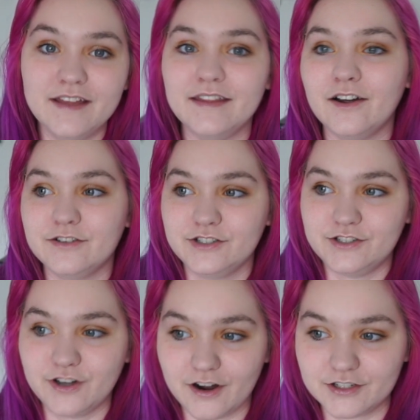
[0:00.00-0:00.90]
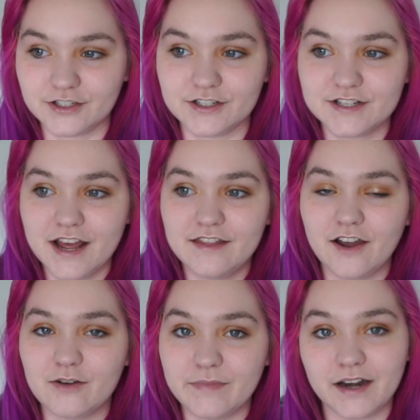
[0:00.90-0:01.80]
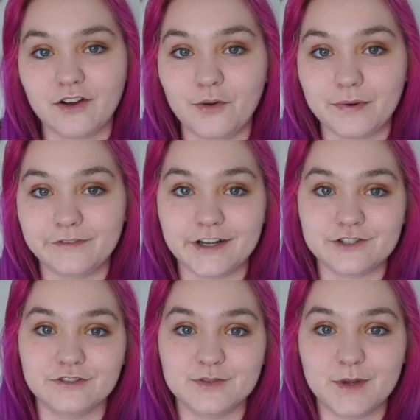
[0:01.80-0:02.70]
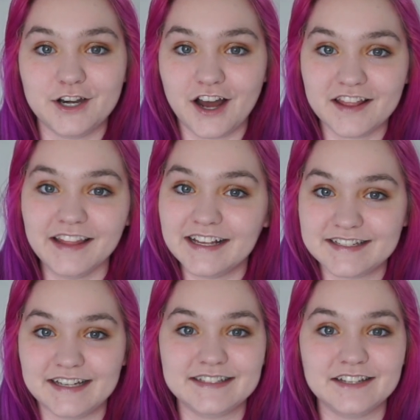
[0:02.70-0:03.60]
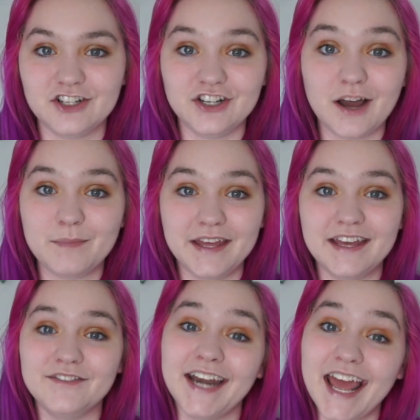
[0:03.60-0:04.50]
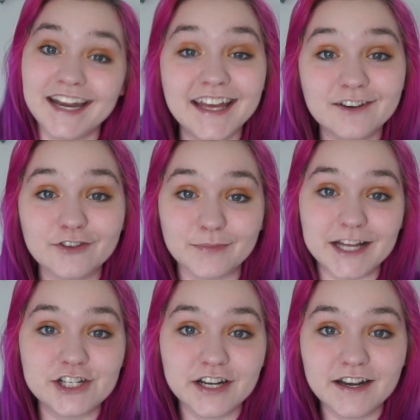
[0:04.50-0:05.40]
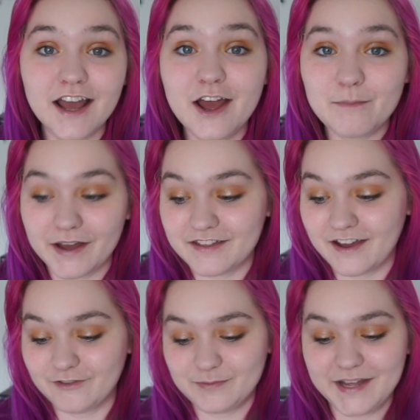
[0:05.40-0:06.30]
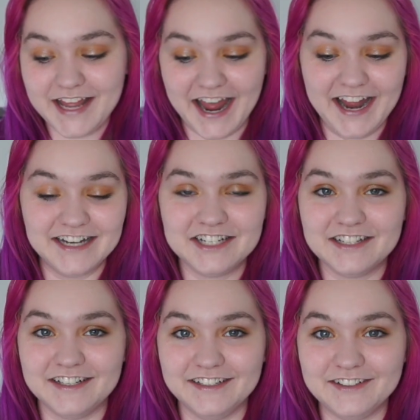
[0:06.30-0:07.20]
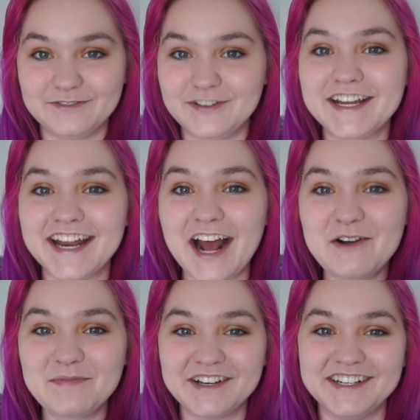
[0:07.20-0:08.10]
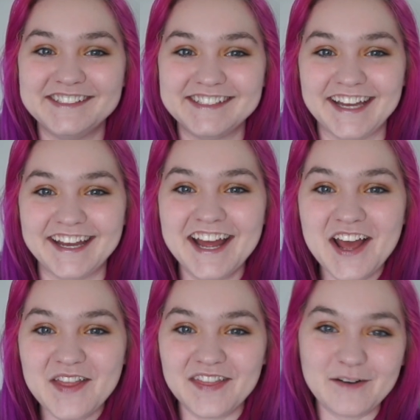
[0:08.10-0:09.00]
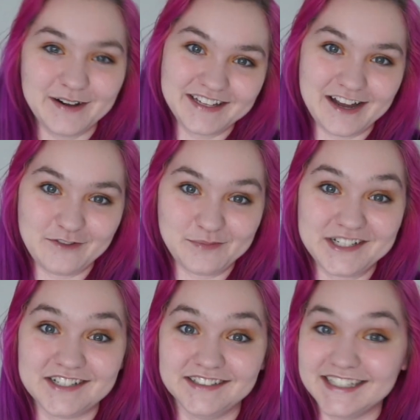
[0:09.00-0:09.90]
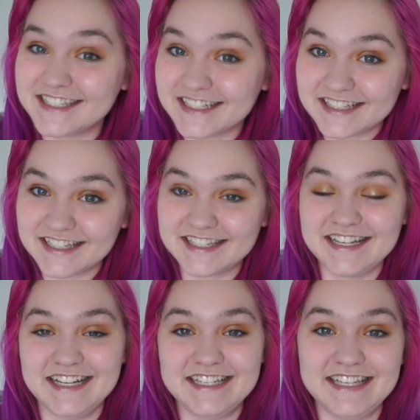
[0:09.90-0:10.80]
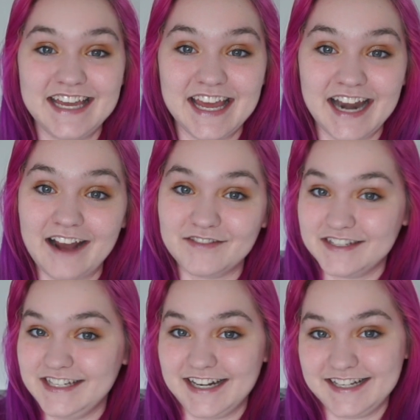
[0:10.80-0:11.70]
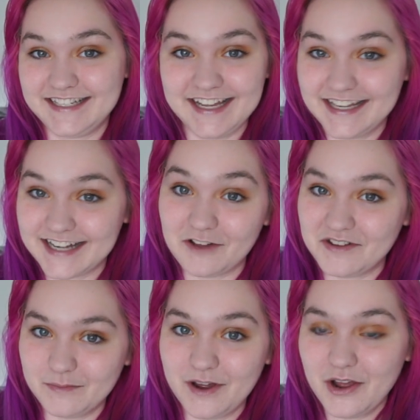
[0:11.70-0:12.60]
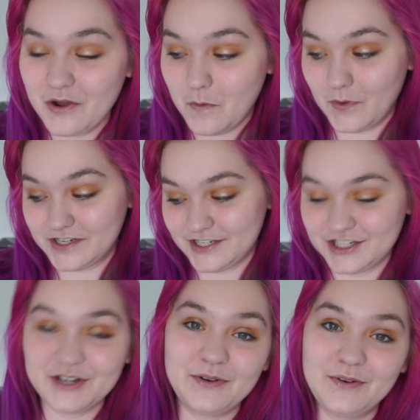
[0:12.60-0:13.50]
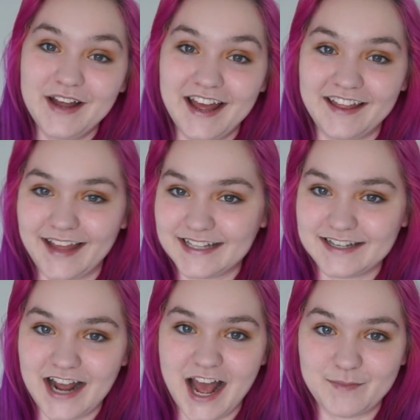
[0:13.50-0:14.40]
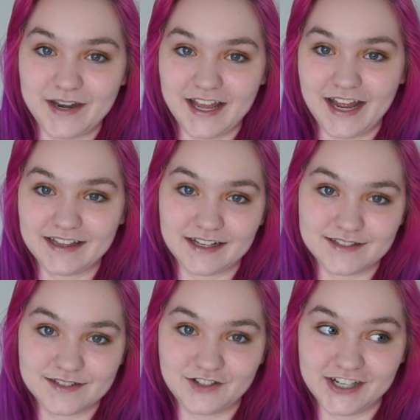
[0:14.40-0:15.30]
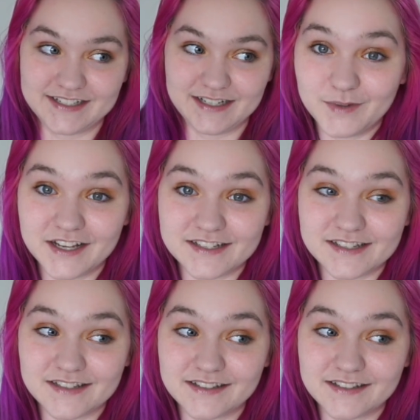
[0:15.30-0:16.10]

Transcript: They are doctors, they are medical professionals, but not in that sense, and they're not being given any information by the government, and they're freaking out because like they want the government to listen to the CDC and have the CDC tell them what to do, and that's not happening, and that's crazy because